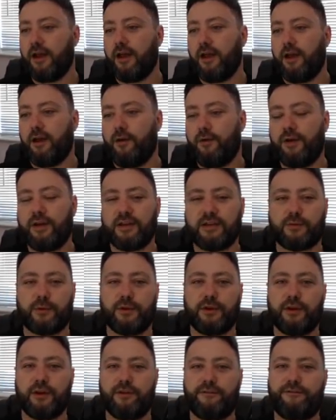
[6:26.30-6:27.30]
Well, that's what
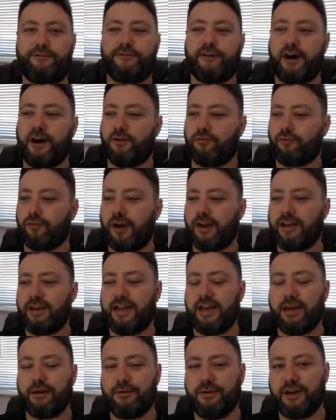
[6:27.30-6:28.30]
a far-right
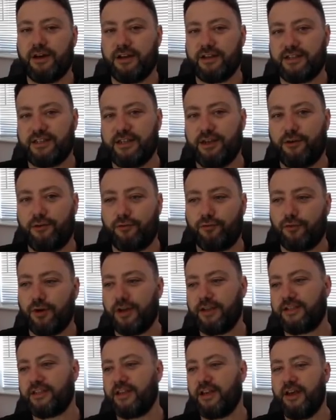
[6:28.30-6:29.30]
neo-Nazi
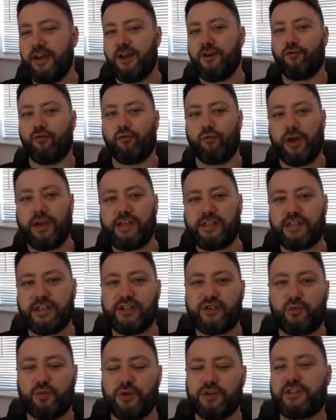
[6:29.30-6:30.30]
alt-writer
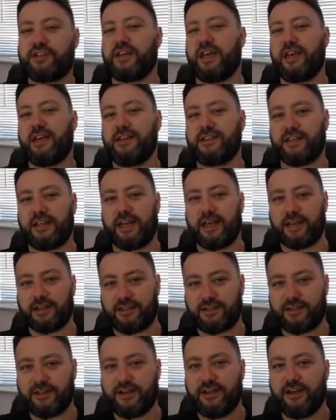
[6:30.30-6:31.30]
racist would say, isn't
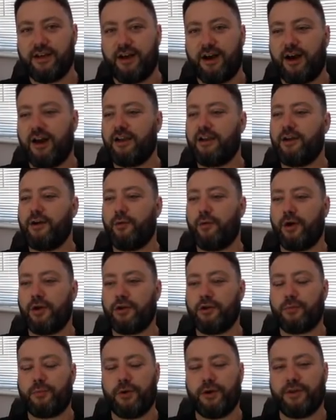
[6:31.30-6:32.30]
it? I know why
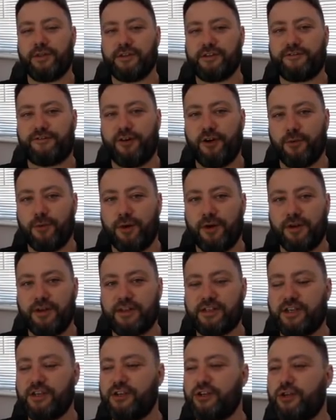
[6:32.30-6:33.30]
you're putting this film on, it's
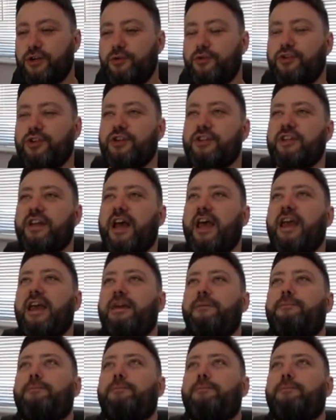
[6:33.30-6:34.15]
because you just hate